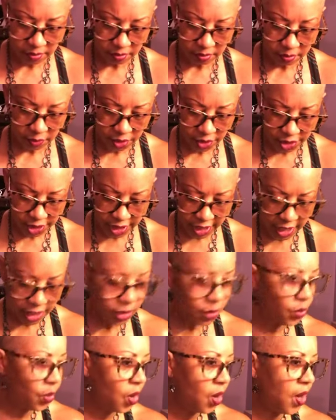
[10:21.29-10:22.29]
your tea,
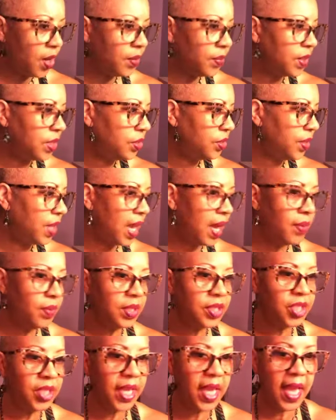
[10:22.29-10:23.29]
your water, what you got,
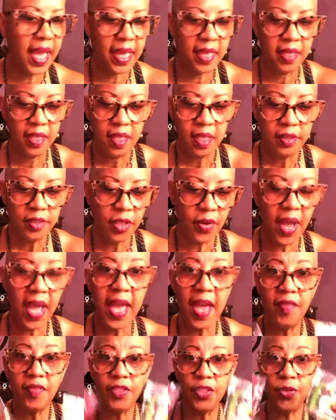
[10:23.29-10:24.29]
what you got? So I
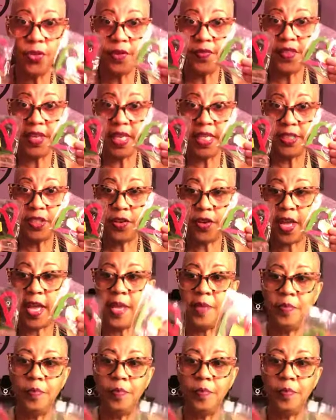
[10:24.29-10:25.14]
have two of these, okay?